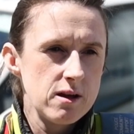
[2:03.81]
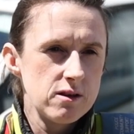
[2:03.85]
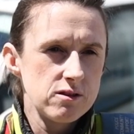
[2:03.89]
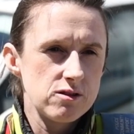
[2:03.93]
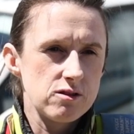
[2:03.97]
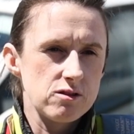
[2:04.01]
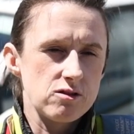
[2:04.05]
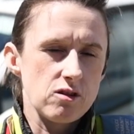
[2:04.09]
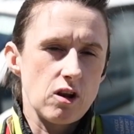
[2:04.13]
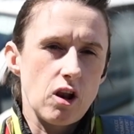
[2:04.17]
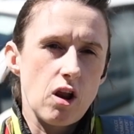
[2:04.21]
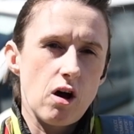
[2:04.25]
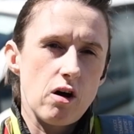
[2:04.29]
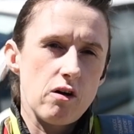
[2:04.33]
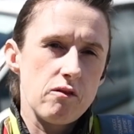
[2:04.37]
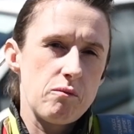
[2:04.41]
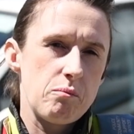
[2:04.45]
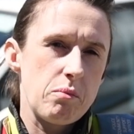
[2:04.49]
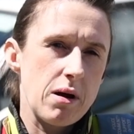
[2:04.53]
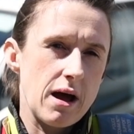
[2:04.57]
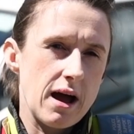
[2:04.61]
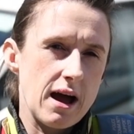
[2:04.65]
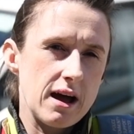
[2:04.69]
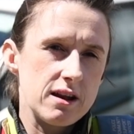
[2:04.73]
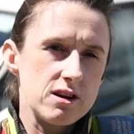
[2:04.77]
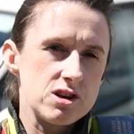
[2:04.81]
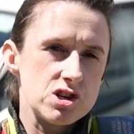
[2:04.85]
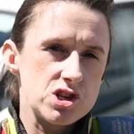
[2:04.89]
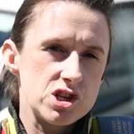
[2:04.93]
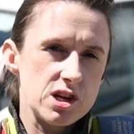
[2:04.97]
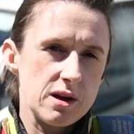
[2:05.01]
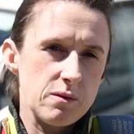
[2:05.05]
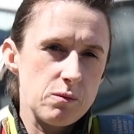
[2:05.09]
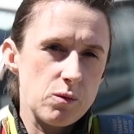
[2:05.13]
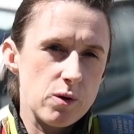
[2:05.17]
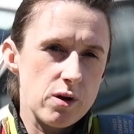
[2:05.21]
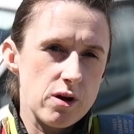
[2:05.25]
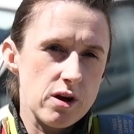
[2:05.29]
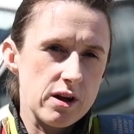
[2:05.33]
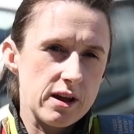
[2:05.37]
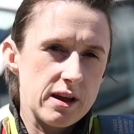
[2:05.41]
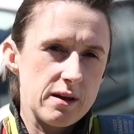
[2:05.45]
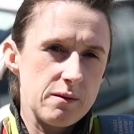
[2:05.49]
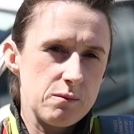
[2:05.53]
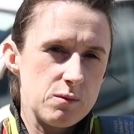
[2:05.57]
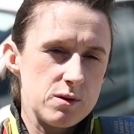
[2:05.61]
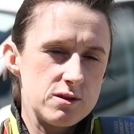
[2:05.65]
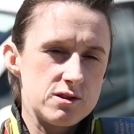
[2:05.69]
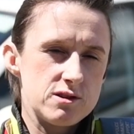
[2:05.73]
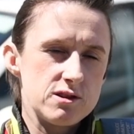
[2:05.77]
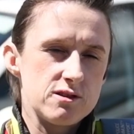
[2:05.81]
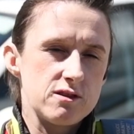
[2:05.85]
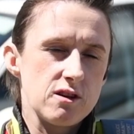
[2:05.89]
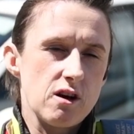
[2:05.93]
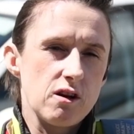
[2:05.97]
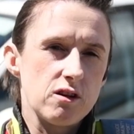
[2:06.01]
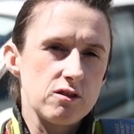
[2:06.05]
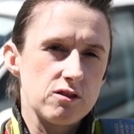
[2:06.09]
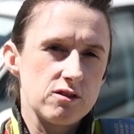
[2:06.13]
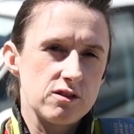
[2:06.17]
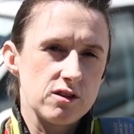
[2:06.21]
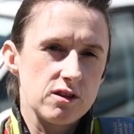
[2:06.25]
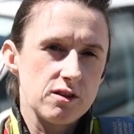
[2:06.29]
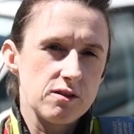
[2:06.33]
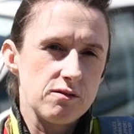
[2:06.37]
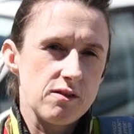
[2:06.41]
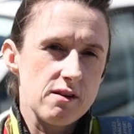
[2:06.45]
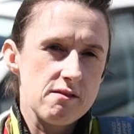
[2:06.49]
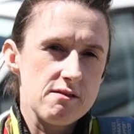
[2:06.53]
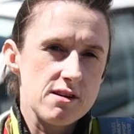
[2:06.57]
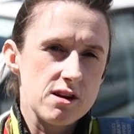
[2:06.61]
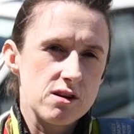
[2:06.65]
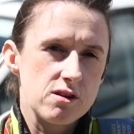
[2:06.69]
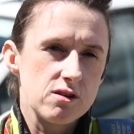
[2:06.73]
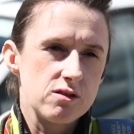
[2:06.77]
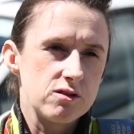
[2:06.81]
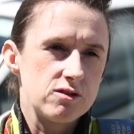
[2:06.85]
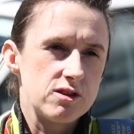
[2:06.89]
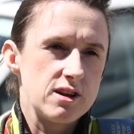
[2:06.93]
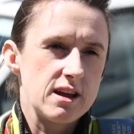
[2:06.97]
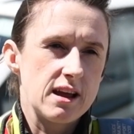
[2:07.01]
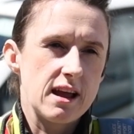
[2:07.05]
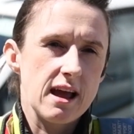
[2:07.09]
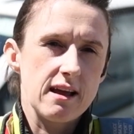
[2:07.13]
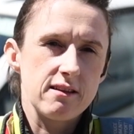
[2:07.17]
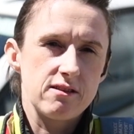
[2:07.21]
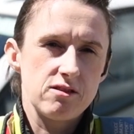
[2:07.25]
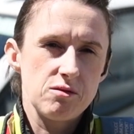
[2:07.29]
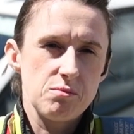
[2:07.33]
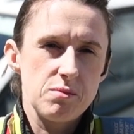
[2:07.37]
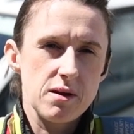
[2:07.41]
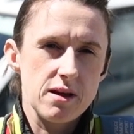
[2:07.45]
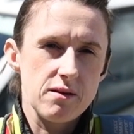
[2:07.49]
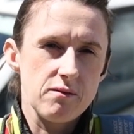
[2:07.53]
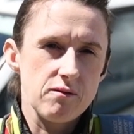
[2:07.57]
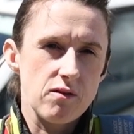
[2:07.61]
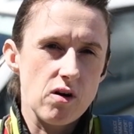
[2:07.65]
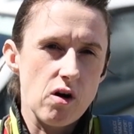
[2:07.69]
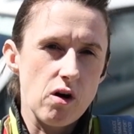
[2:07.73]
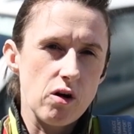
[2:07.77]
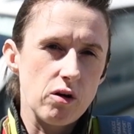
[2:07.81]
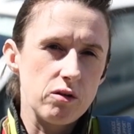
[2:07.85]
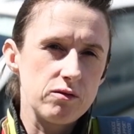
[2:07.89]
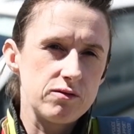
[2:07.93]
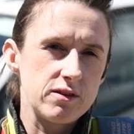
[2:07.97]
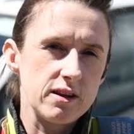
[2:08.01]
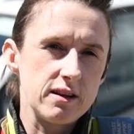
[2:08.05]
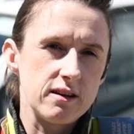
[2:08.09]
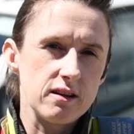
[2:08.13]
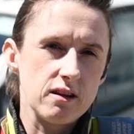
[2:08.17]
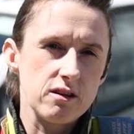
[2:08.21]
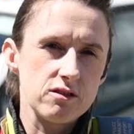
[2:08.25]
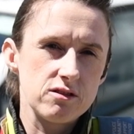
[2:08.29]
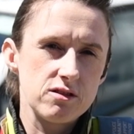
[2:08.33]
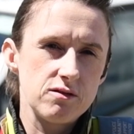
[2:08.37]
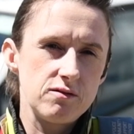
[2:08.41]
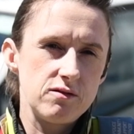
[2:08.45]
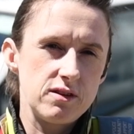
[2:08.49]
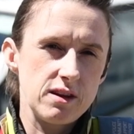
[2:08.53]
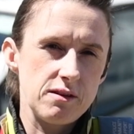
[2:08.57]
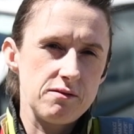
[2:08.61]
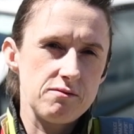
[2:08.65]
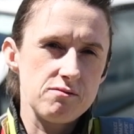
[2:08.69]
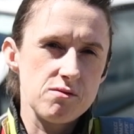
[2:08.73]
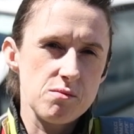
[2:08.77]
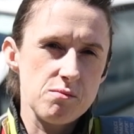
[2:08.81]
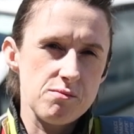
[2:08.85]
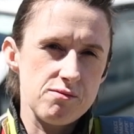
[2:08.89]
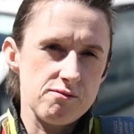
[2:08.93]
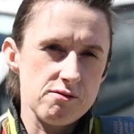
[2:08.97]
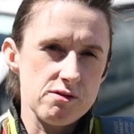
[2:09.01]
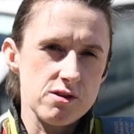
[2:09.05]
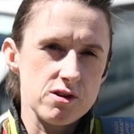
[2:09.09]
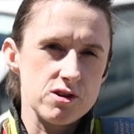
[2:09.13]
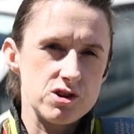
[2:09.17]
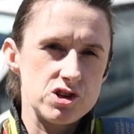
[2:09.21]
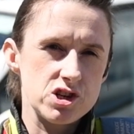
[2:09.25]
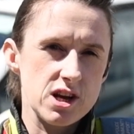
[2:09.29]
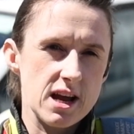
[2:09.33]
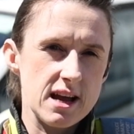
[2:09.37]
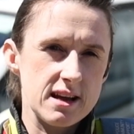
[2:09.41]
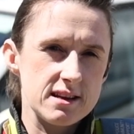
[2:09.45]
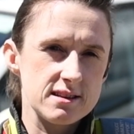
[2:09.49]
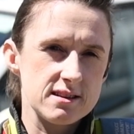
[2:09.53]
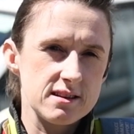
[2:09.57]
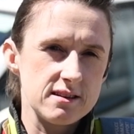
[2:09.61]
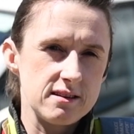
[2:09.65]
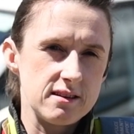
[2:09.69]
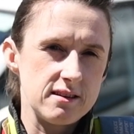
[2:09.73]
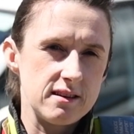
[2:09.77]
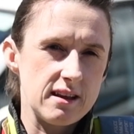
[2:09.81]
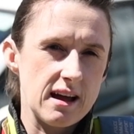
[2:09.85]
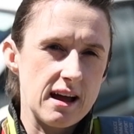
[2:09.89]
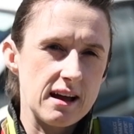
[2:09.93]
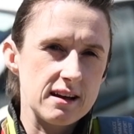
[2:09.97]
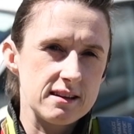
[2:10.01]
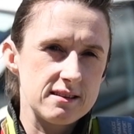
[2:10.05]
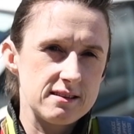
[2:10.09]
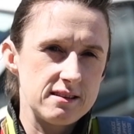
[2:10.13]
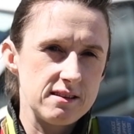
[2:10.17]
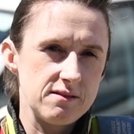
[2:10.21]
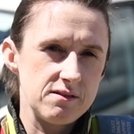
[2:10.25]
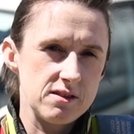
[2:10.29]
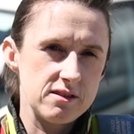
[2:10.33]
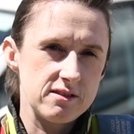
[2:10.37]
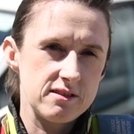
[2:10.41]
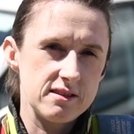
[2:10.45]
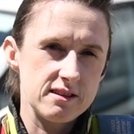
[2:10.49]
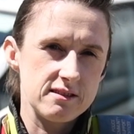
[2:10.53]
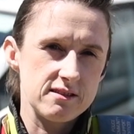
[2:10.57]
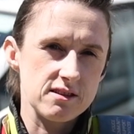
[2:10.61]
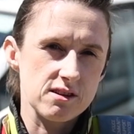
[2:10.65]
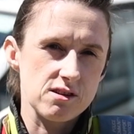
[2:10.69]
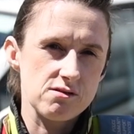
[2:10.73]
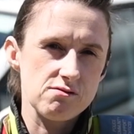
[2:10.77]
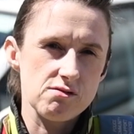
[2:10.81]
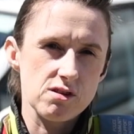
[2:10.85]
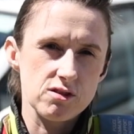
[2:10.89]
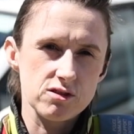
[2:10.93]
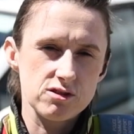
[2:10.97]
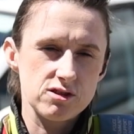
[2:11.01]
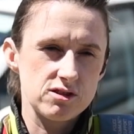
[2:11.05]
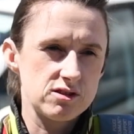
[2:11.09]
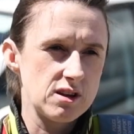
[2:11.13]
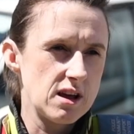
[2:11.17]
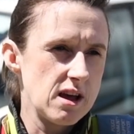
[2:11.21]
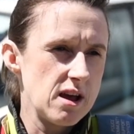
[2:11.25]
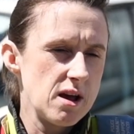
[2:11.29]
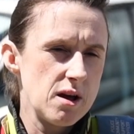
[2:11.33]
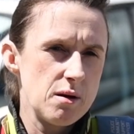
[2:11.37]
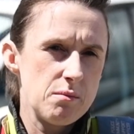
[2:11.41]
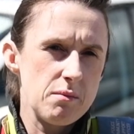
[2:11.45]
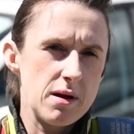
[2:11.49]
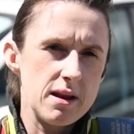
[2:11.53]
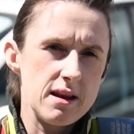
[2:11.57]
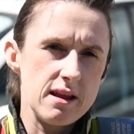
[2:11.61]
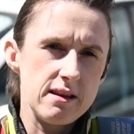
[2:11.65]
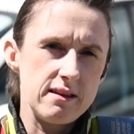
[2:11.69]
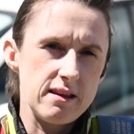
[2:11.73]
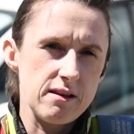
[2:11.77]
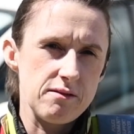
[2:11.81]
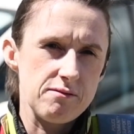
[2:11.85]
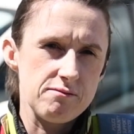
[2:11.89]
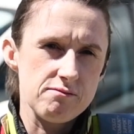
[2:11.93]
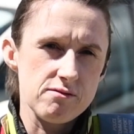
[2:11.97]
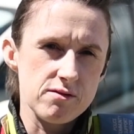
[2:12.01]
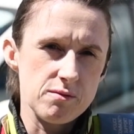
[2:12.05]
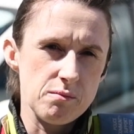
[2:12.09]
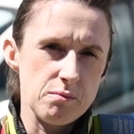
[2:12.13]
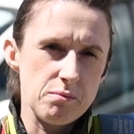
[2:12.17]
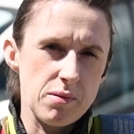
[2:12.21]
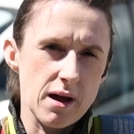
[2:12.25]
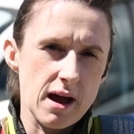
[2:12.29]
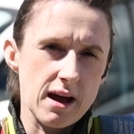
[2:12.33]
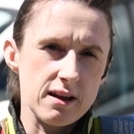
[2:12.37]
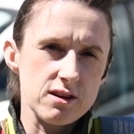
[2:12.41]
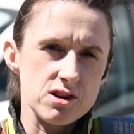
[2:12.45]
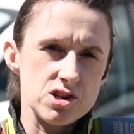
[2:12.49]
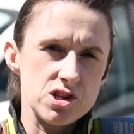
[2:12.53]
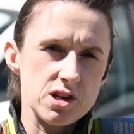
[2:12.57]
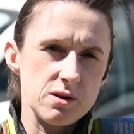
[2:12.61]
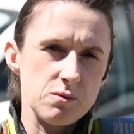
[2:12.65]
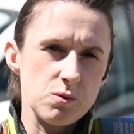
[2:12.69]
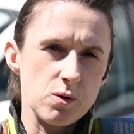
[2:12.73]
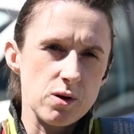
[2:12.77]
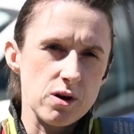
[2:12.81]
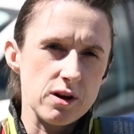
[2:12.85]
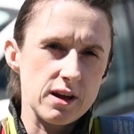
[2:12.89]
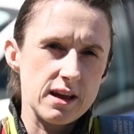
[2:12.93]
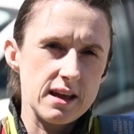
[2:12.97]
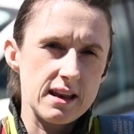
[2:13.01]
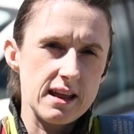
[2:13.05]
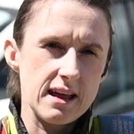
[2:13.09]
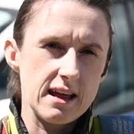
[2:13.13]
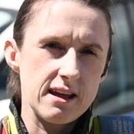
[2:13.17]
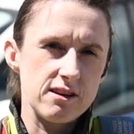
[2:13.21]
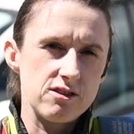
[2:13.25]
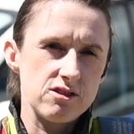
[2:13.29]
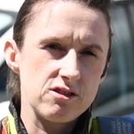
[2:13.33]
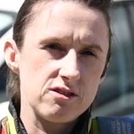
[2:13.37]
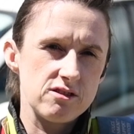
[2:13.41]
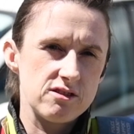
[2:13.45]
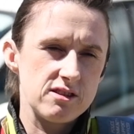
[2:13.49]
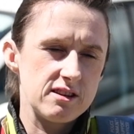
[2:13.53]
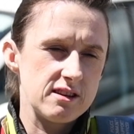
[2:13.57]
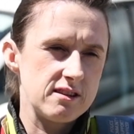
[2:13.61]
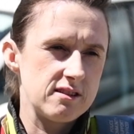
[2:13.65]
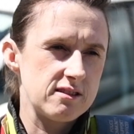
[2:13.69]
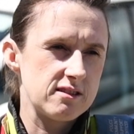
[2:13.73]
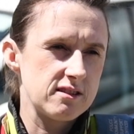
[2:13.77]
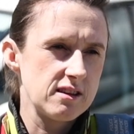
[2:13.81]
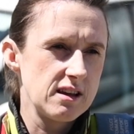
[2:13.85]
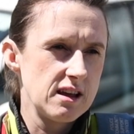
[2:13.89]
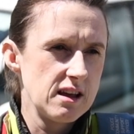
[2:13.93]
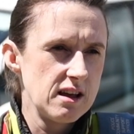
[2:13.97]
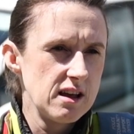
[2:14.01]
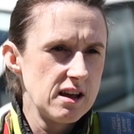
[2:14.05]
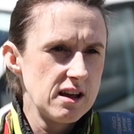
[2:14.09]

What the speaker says: So there's a lot of partnership working, which is also very good. You get to be involved in lots of different projects and activities across many different partnership working agencies.